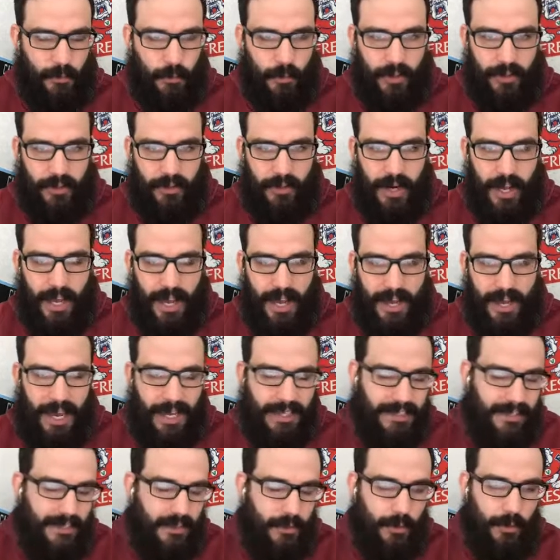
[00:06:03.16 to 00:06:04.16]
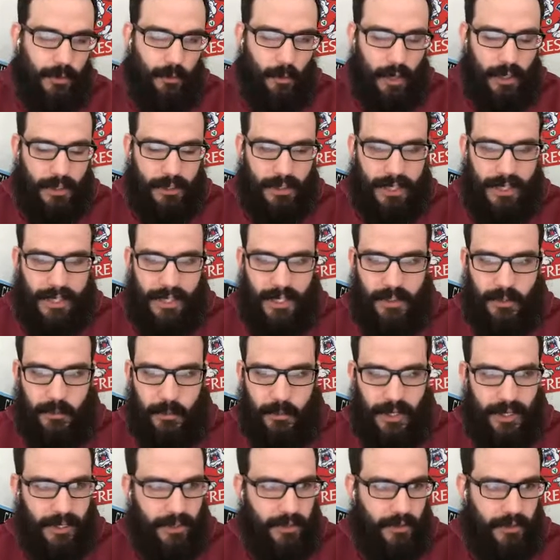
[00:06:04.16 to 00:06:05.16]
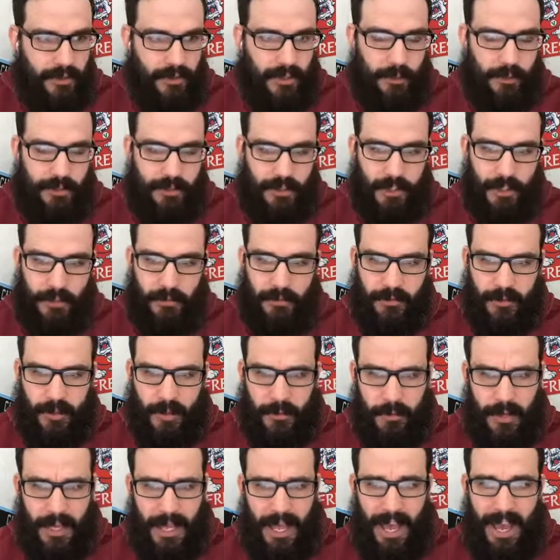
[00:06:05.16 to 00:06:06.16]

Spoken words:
where they're at, I still would want Lance, but I understand what you're coming from.